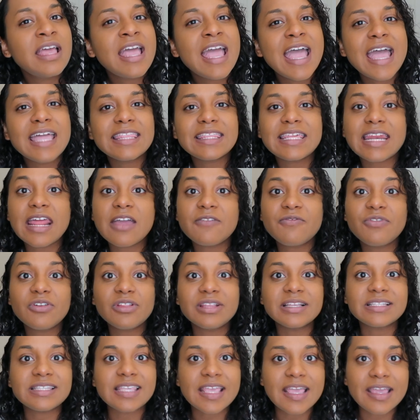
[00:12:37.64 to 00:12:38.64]
And then I feel
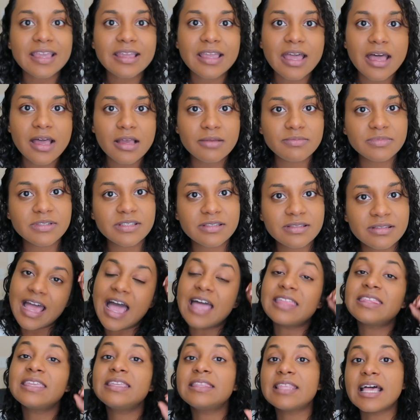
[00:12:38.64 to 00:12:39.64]
his hiccups.
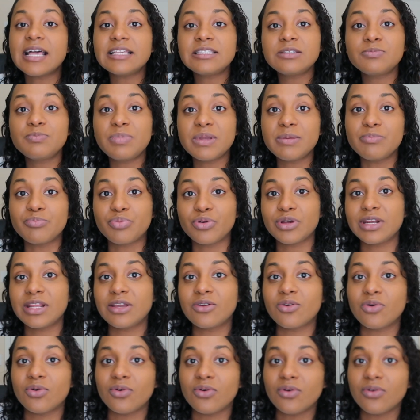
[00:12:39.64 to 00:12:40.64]
I think that's been pretty
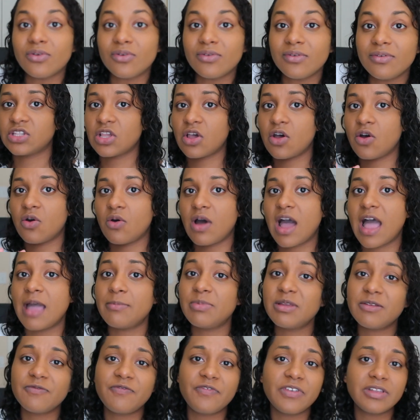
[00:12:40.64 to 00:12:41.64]
cool. So I've
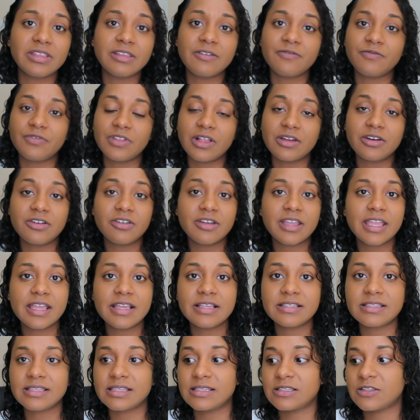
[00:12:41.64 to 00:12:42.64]
been feeling flutter
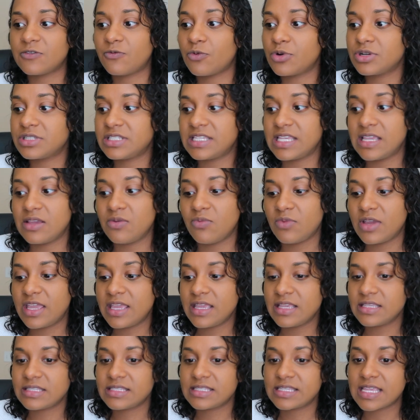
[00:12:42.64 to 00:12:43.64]
kicks since 14
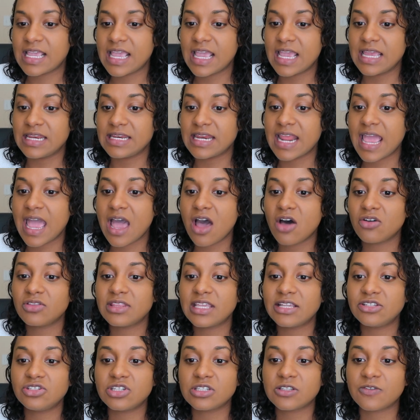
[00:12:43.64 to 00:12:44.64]
weeks, and now
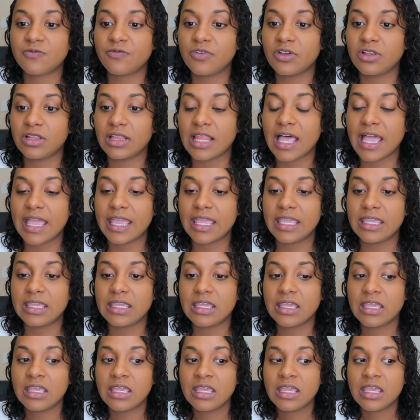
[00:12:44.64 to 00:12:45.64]
they just feel
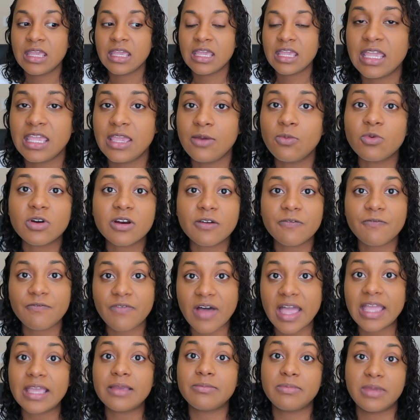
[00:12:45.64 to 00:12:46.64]
like he wanna
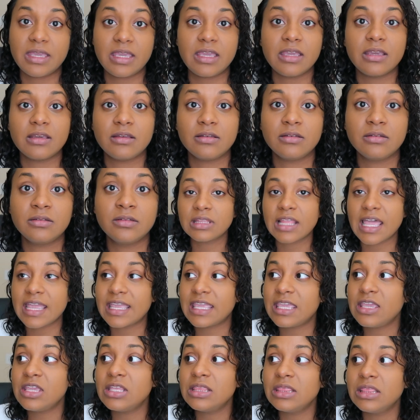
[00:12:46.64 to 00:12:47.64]
fight me. Like,
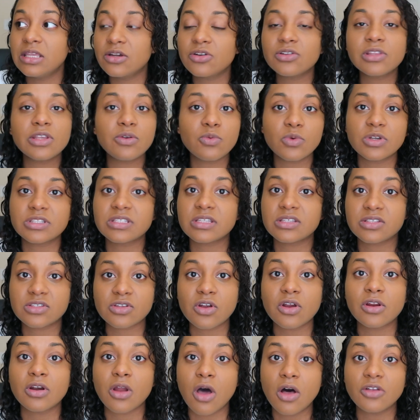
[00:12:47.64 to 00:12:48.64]
he literally wants to
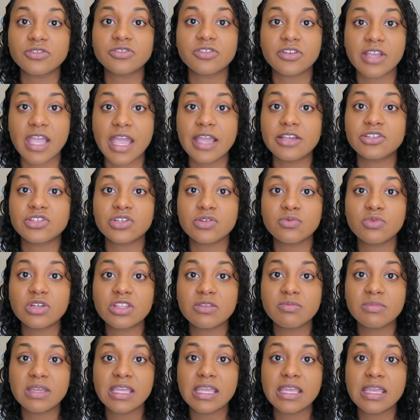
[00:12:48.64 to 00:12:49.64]
start an altercation
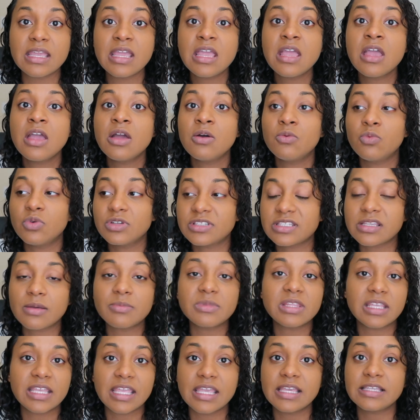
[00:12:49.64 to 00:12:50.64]
with me with some
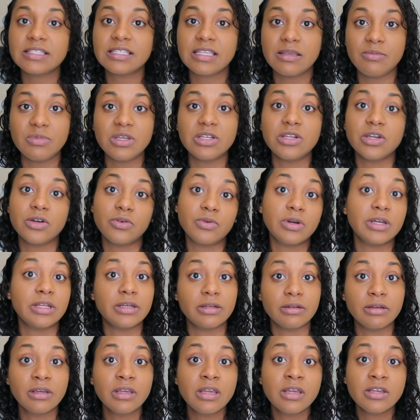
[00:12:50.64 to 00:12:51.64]
of the kicks he be
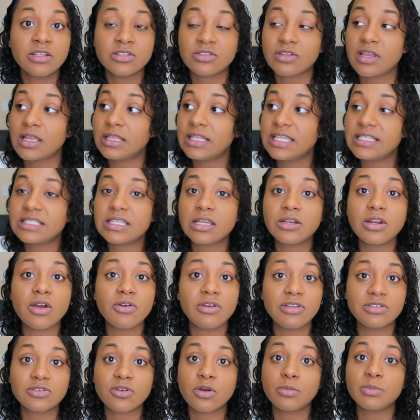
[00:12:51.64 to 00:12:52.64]
doing. So at least I know
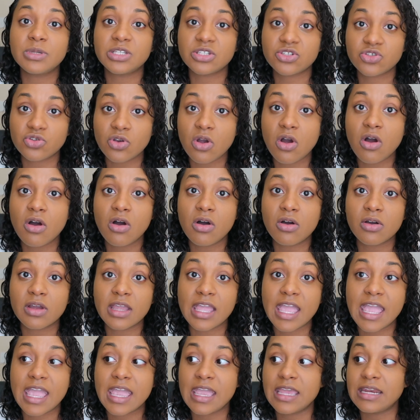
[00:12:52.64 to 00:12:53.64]
he's gonna be
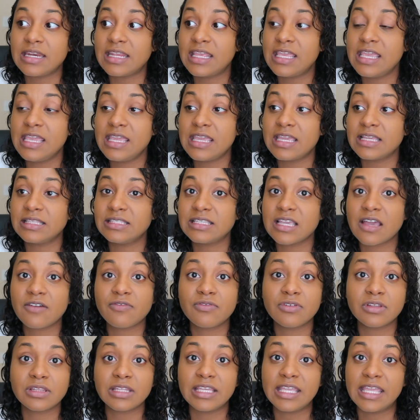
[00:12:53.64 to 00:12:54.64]
strong, and he can
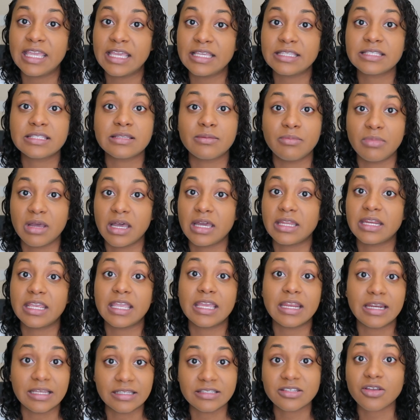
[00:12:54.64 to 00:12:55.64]
definitely hit somebody,
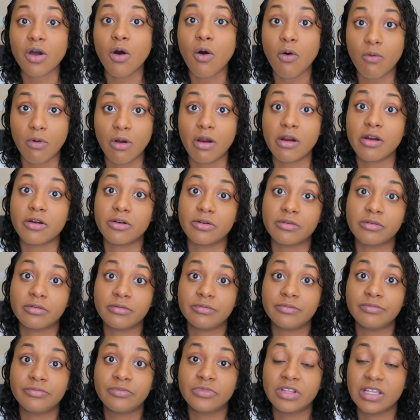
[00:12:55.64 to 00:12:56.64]
and it's gonna hurt,
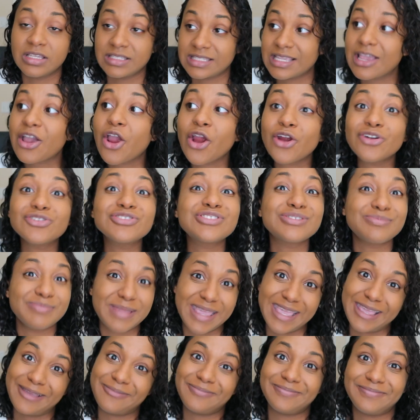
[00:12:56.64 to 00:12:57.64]
because it hurts
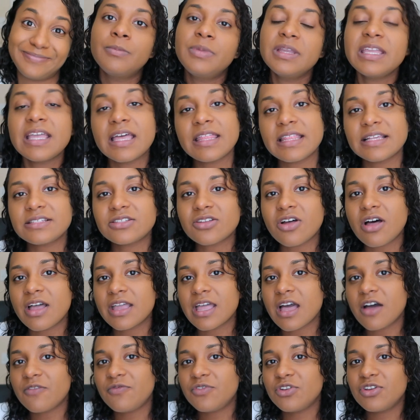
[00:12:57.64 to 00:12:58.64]
me. But yeah, that's all I
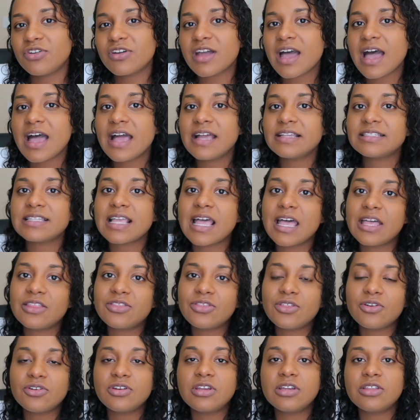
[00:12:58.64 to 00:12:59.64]
got for you guys at
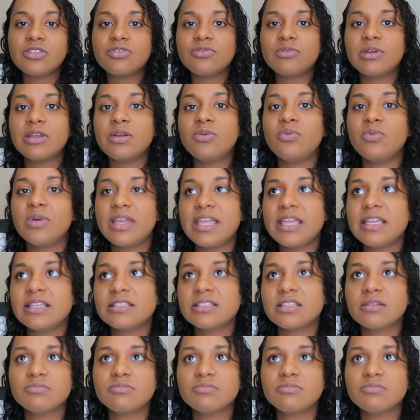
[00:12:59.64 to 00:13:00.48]
33 weeks.